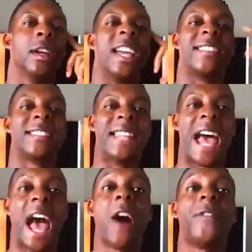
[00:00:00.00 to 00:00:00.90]
is in
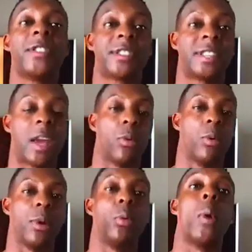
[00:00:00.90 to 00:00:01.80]
alpha state
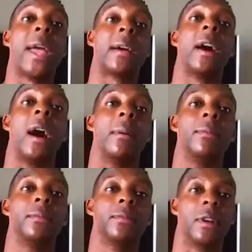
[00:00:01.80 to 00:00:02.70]
when we wake
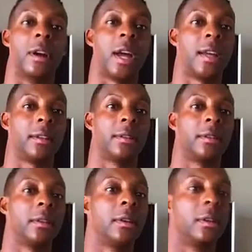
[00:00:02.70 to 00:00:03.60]
up, all right?
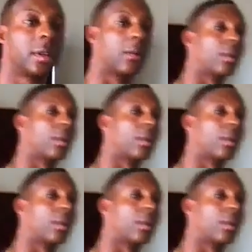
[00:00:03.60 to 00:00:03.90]
Give